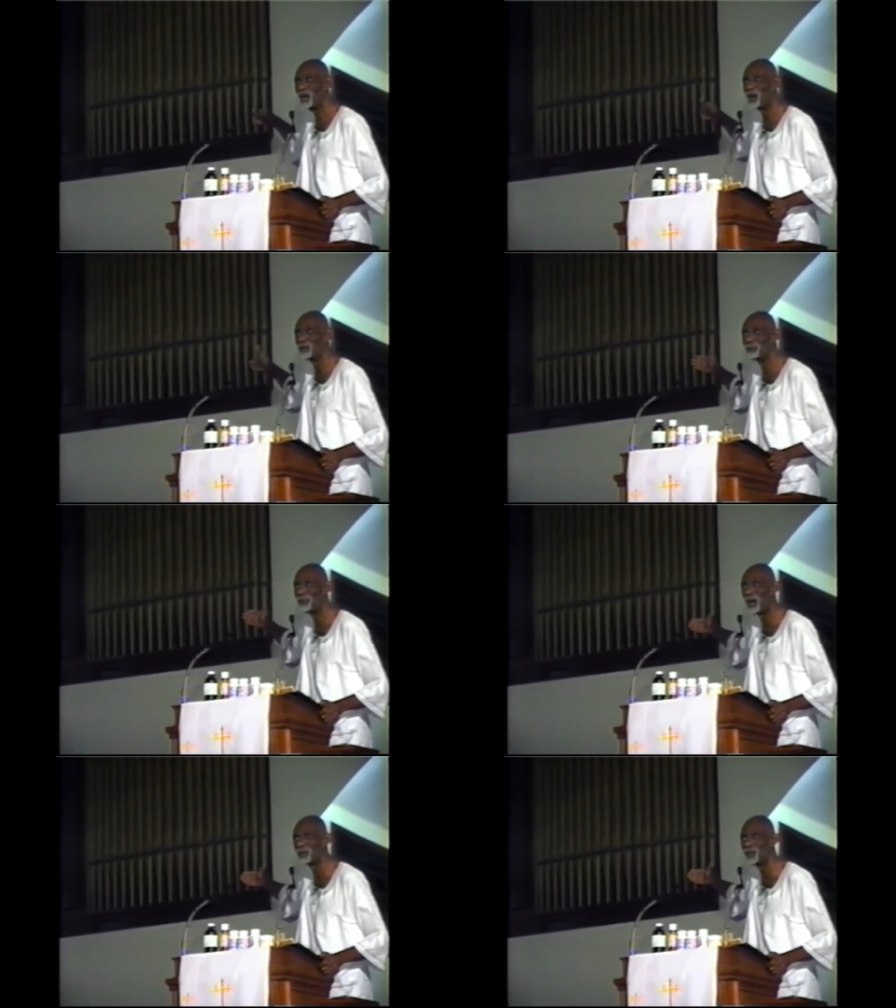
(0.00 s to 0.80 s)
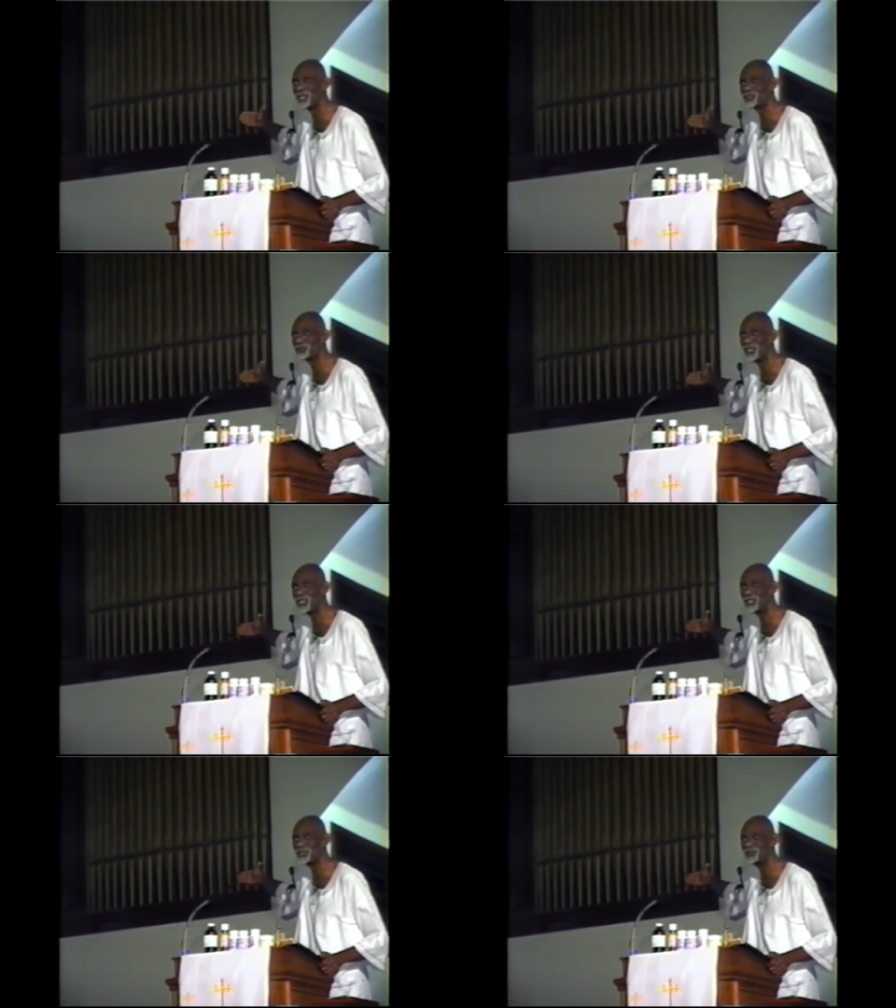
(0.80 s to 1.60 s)
on Broadway
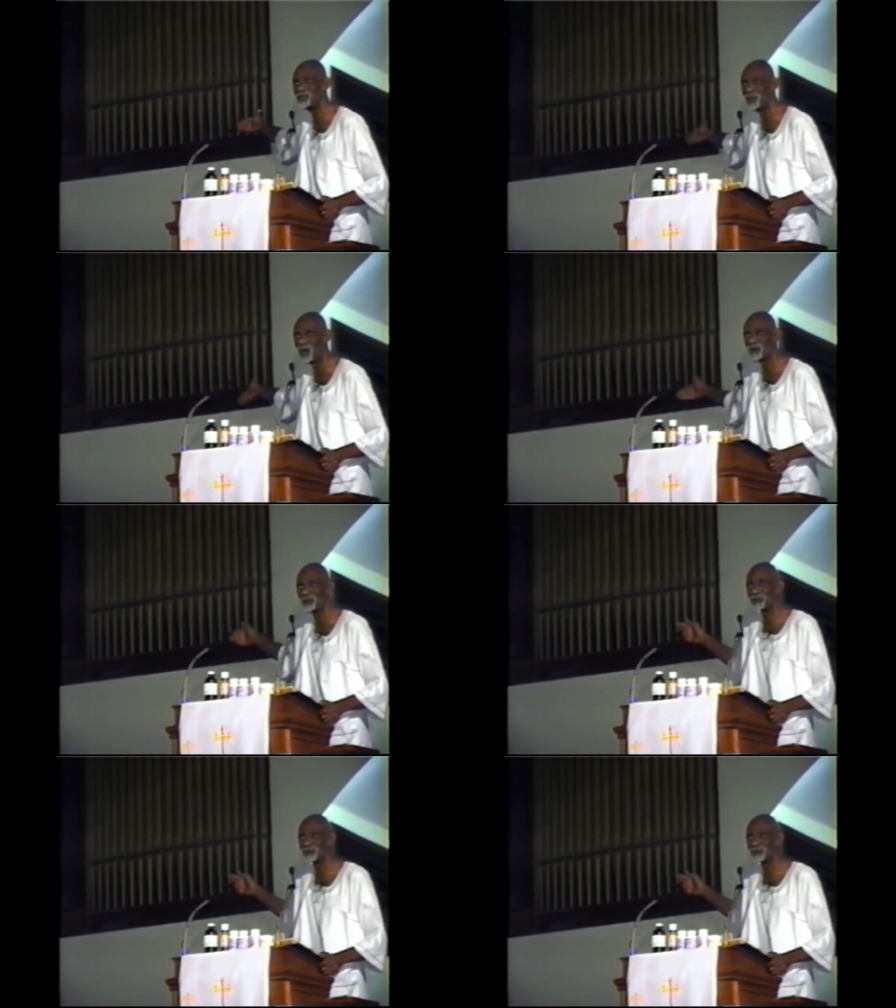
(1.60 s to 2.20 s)
Street in New York.